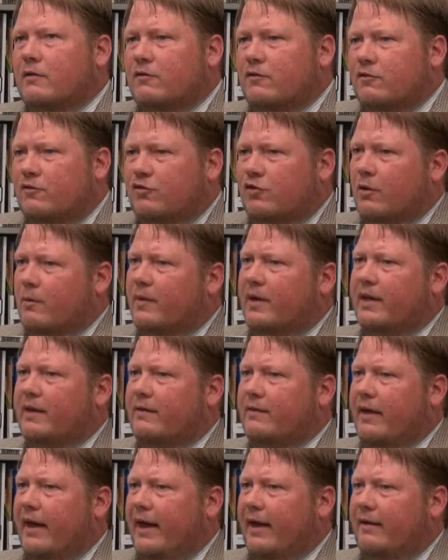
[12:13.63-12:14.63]
Germany
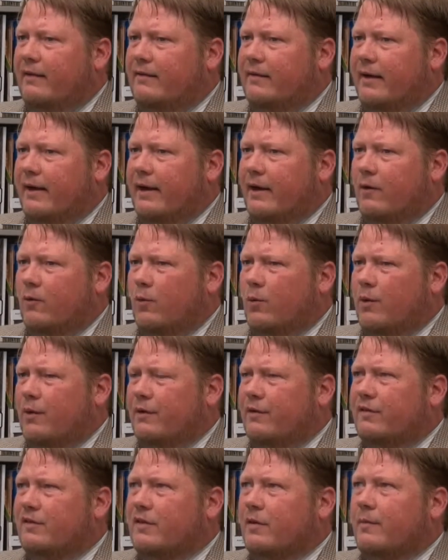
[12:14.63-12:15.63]
that
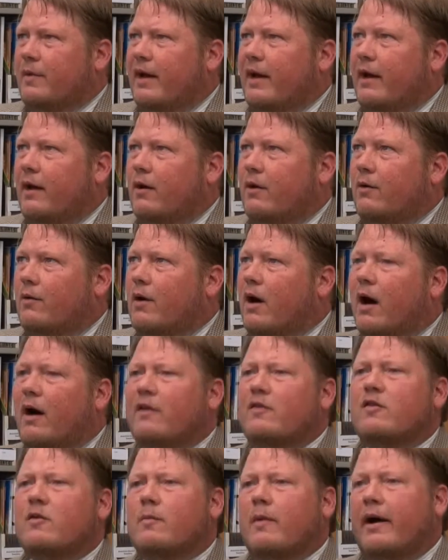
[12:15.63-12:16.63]
would somehow
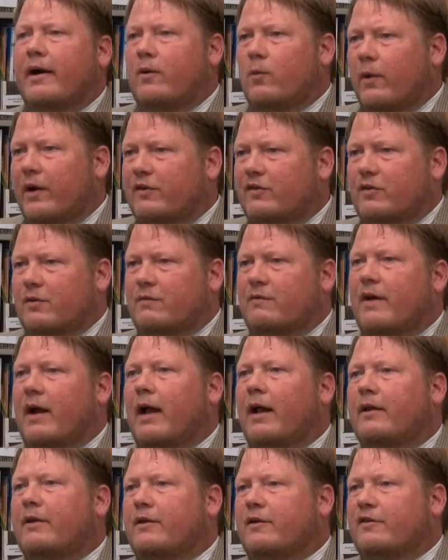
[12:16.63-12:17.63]
undermine Western
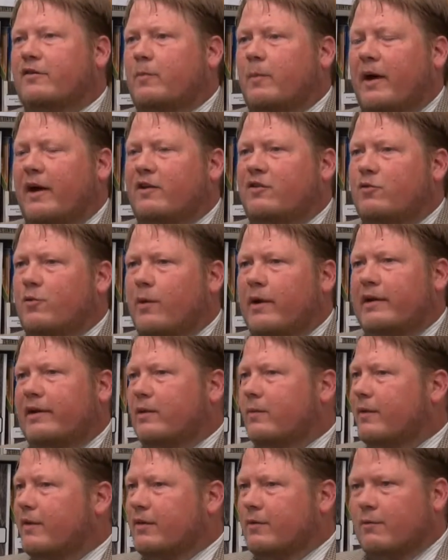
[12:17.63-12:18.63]
values by
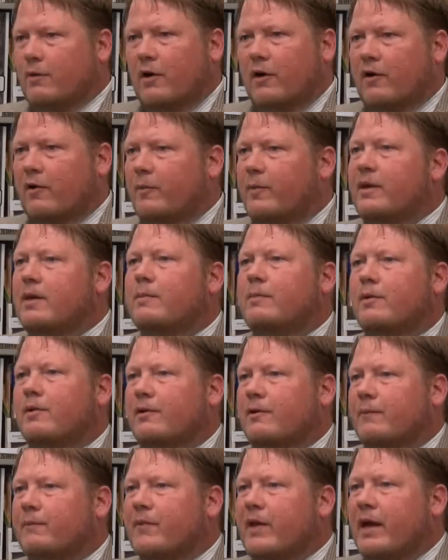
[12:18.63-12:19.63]
trading with the wrong
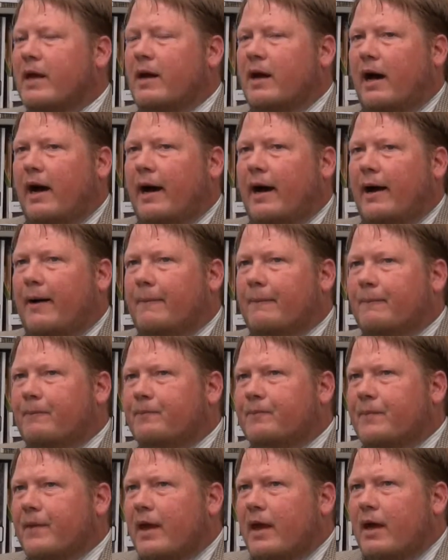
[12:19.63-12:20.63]
people
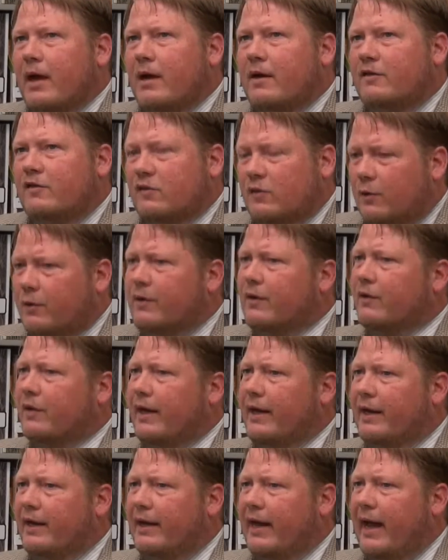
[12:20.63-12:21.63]

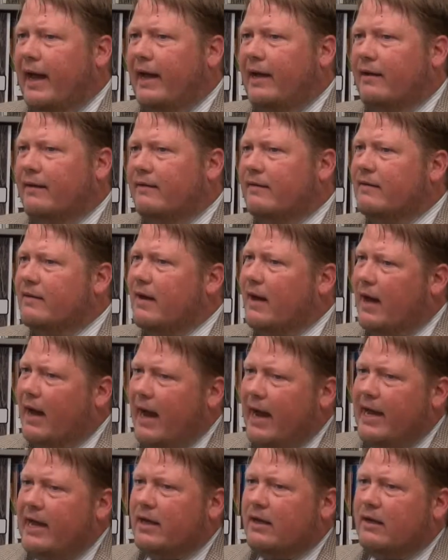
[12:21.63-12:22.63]
circulated, and
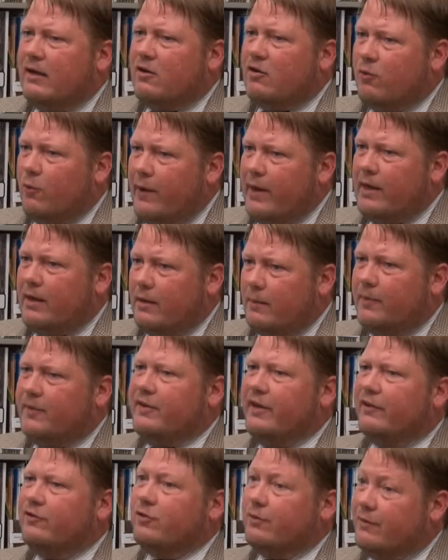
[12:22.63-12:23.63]
it created the
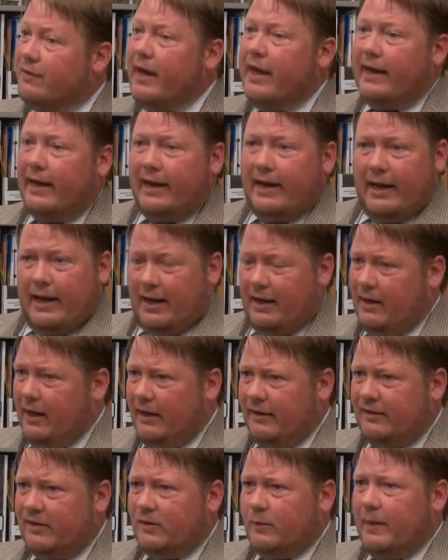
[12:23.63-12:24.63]
potential then, and
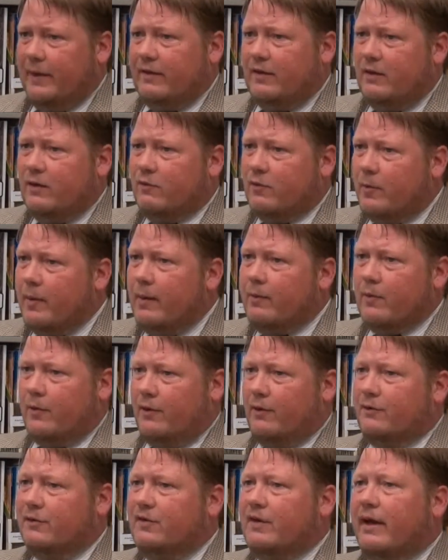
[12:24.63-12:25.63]
I suspect that you remember
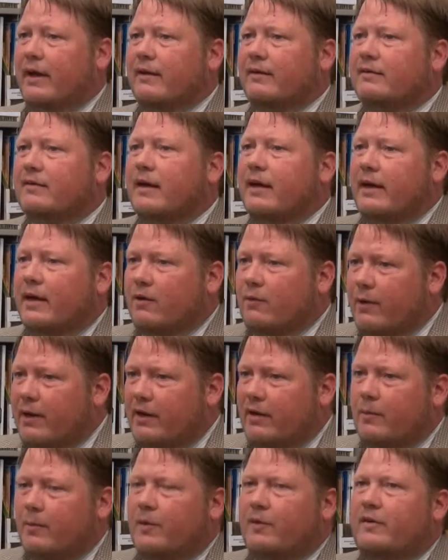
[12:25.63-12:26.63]
those days,
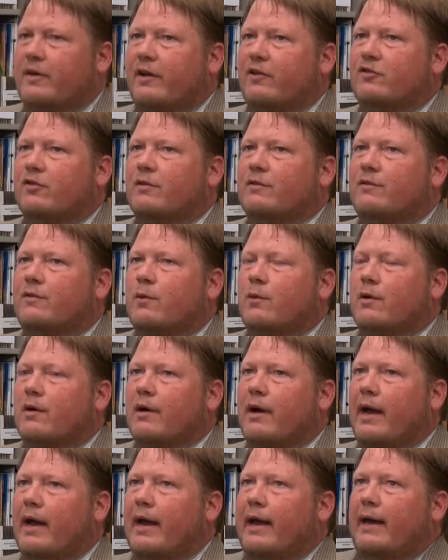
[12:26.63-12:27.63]
created the potential
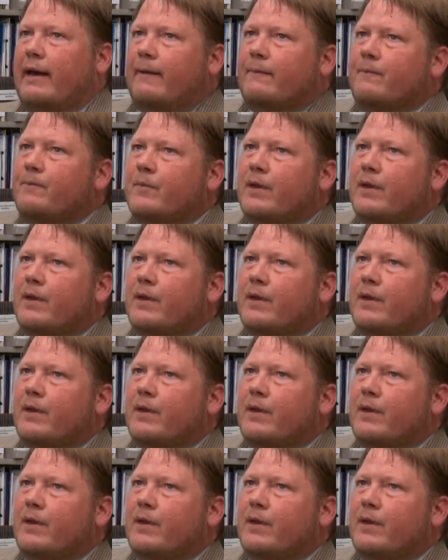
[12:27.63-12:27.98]
for a